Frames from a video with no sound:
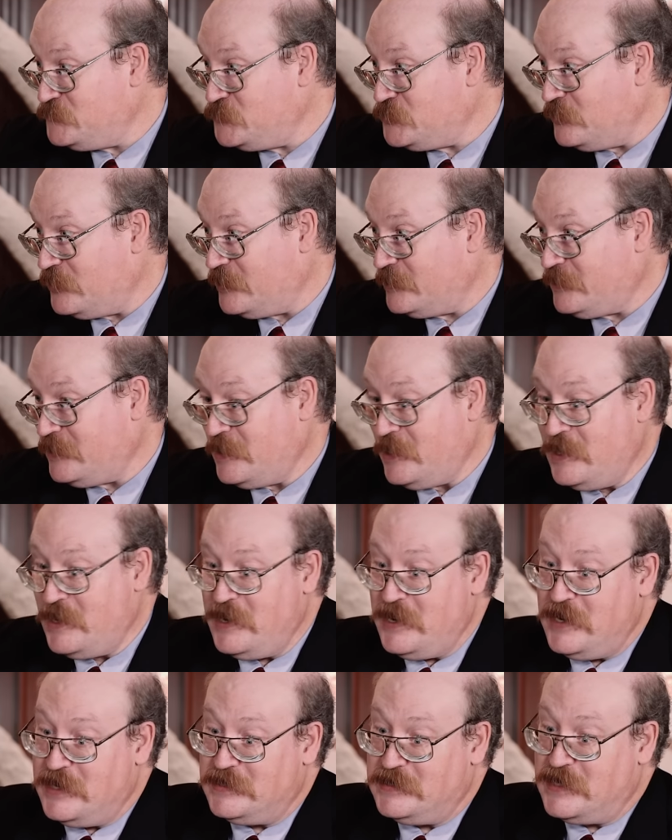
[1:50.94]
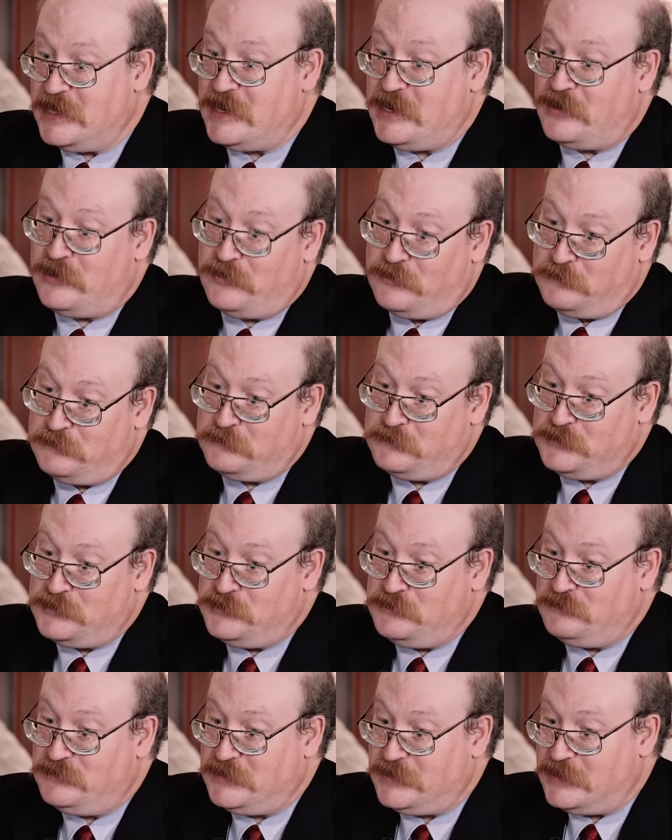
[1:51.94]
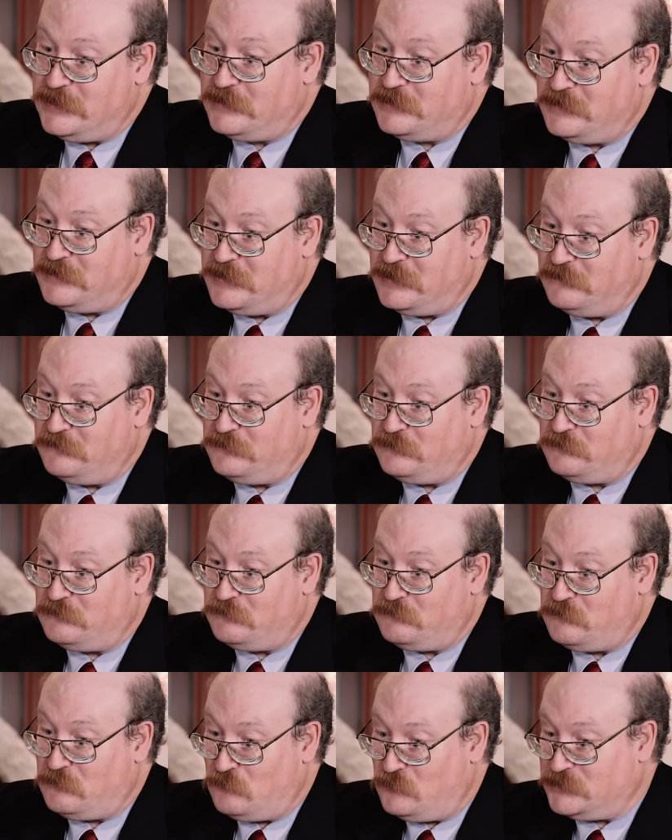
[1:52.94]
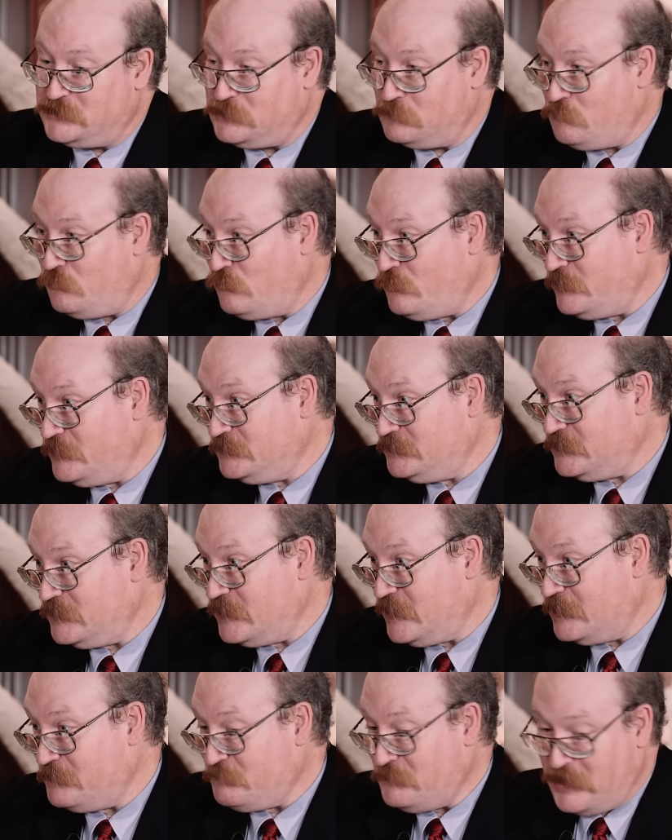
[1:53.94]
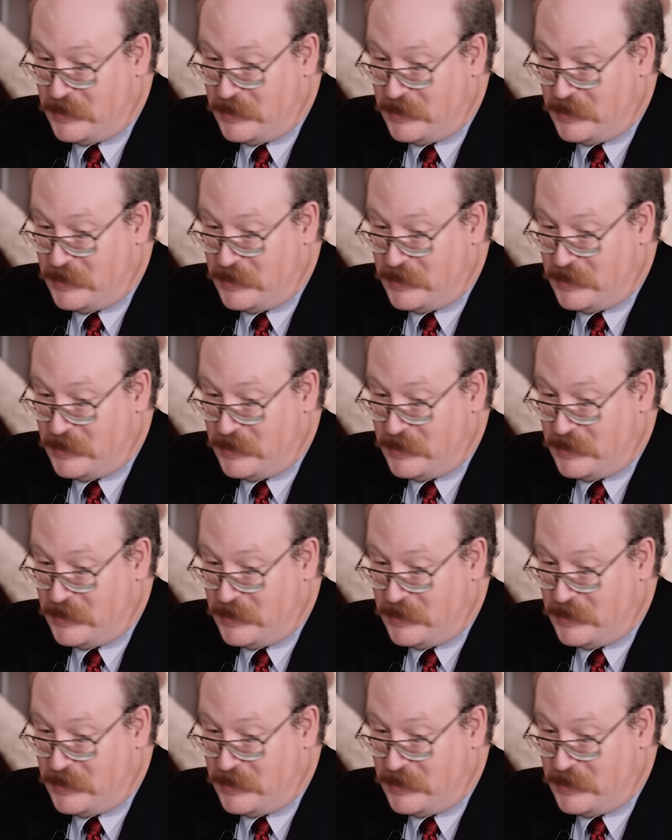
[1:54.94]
That's true. Now, you'd think if it was a poor design,